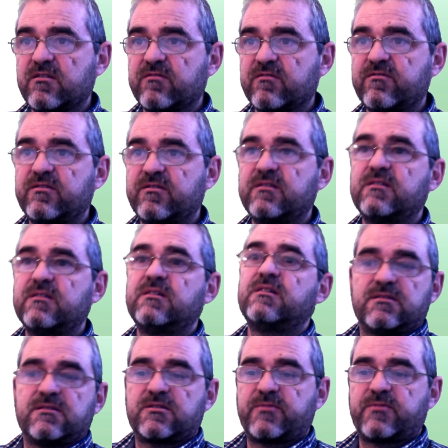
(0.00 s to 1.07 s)
of
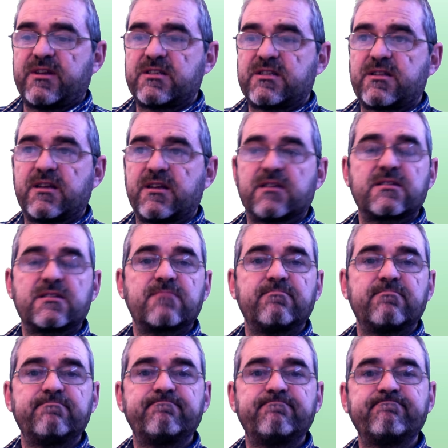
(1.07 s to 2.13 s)
strange things
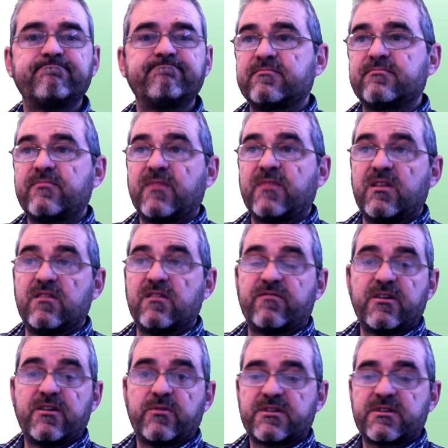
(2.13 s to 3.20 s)
in the
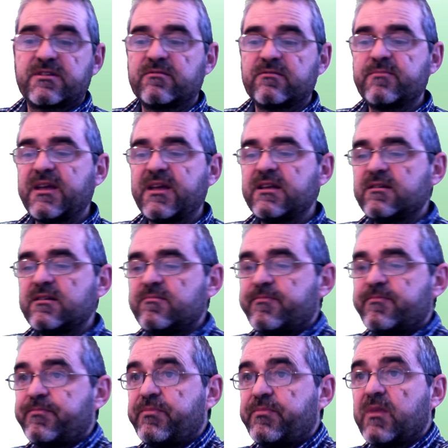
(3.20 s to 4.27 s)
frequency domain,
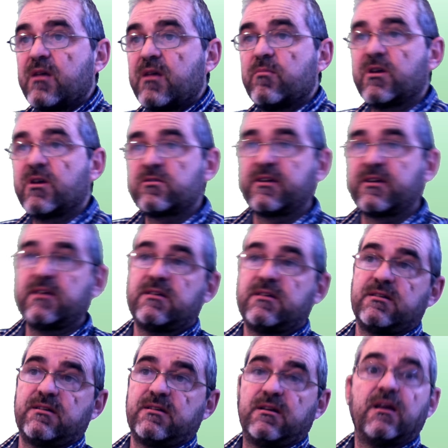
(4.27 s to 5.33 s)
but okay,
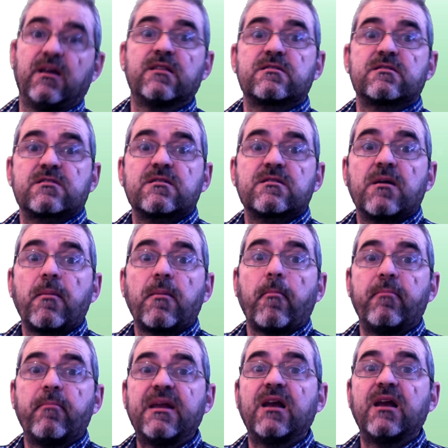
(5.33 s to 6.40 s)
it's
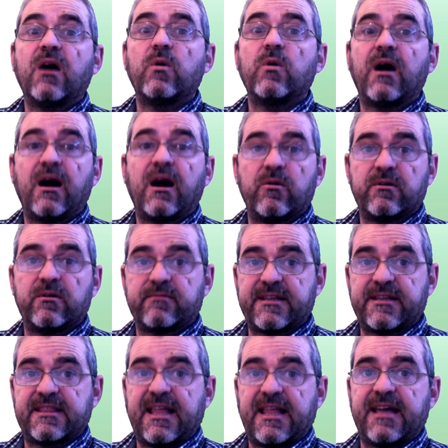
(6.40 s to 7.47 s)
below our
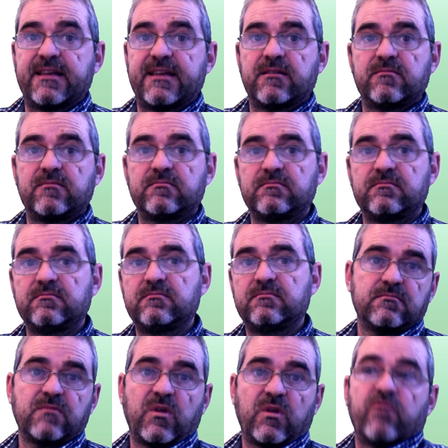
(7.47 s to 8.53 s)
red line.
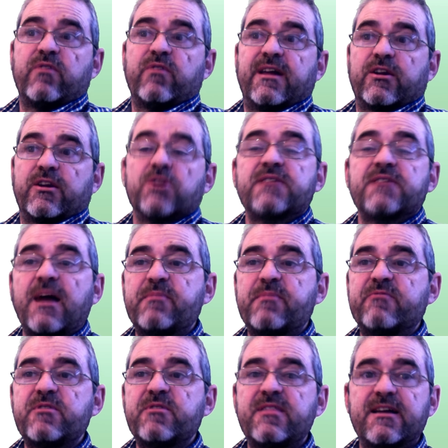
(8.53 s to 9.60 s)
If we are not happy
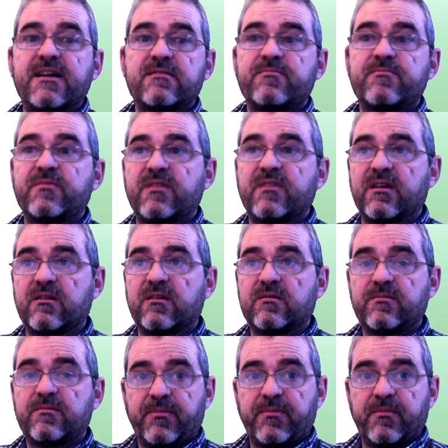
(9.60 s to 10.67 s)
with that, then
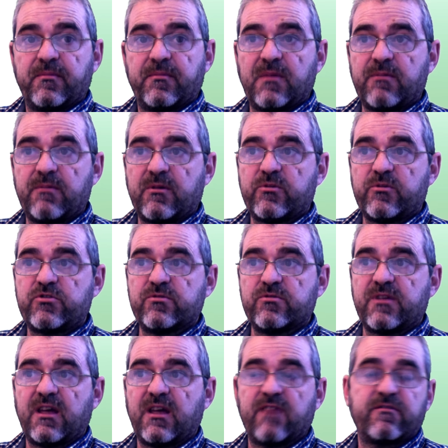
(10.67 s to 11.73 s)
maybe we should
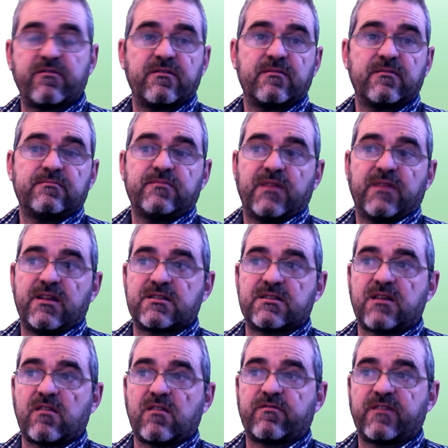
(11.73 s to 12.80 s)
have,
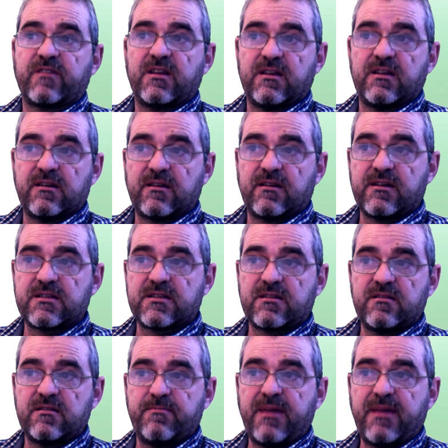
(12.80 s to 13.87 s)
instead of increased
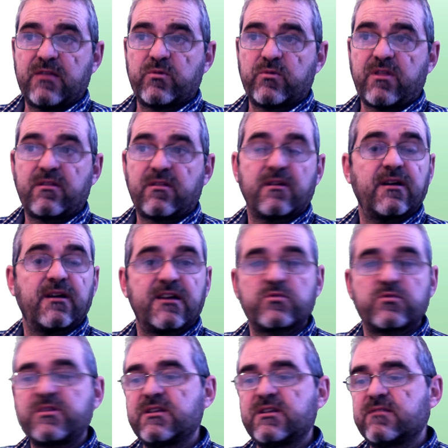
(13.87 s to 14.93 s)
the bandwidth as
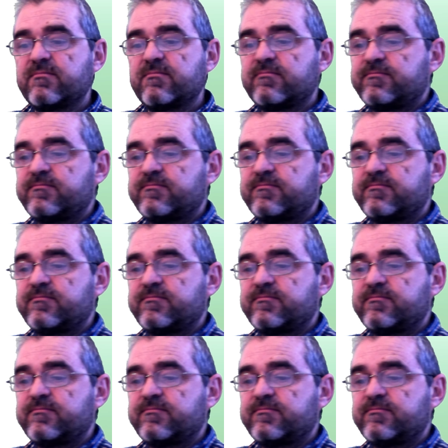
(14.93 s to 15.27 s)
we did,